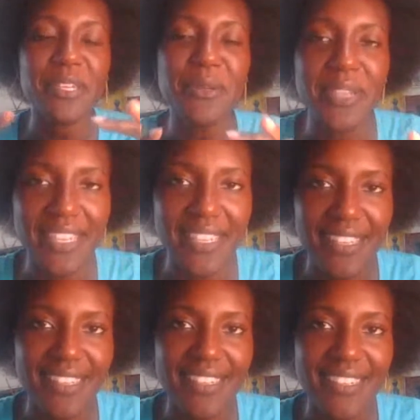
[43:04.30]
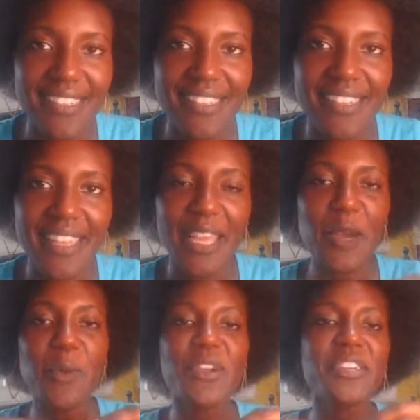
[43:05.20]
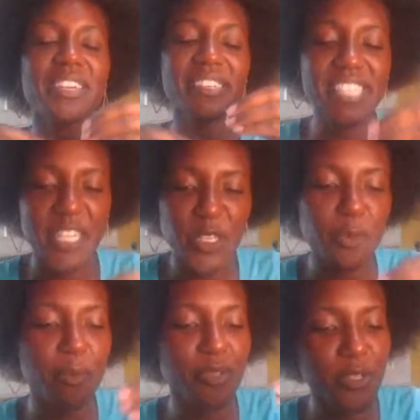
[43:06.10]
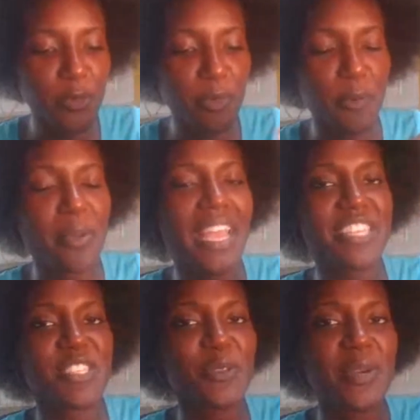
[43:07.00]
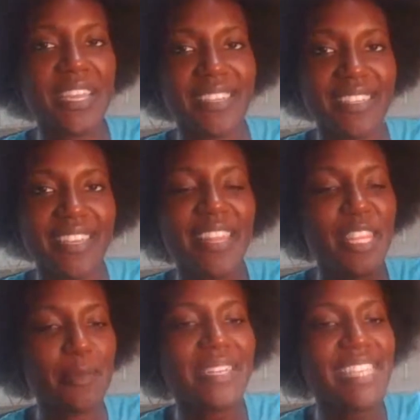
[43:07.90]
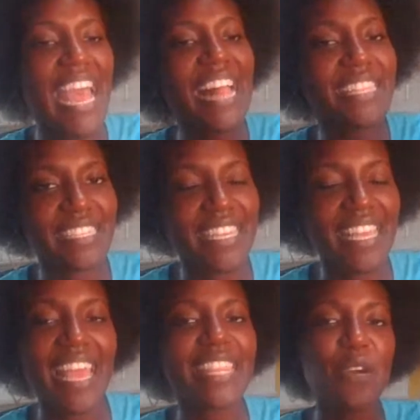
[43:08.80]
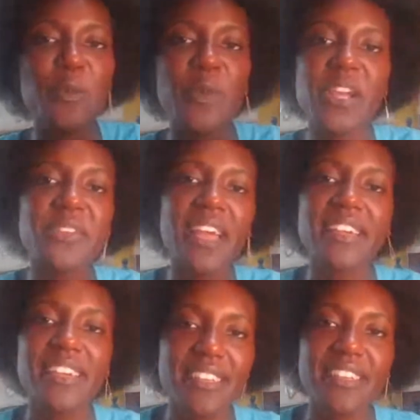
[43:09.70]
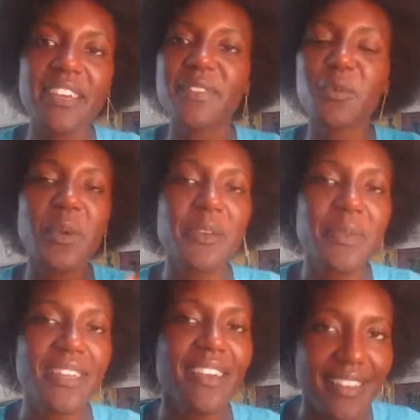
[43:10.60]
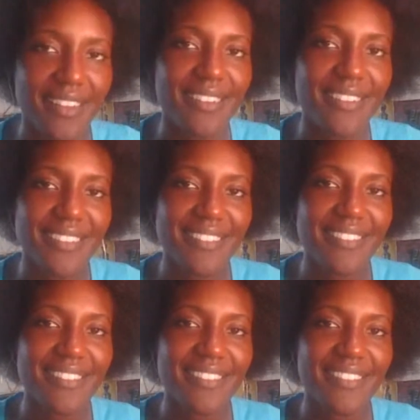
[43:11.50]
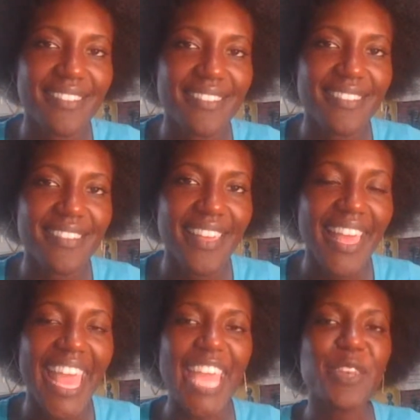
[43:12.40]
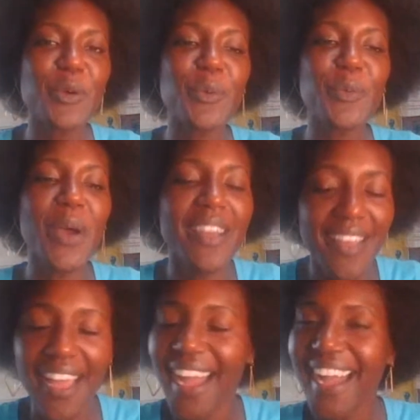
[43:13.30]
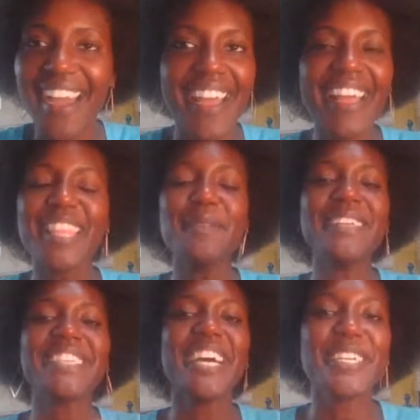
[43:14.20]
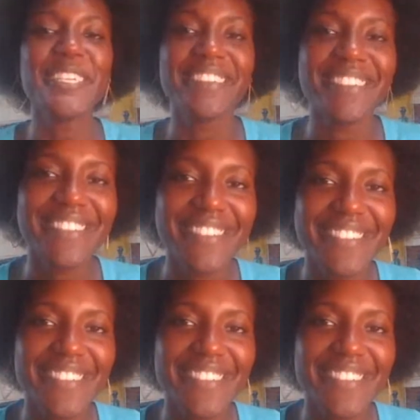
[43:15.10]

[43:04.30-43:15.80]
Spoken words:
beauty, we're going to continue to perpetuate the mentality that we are not good enough the way we are. And let me tell you,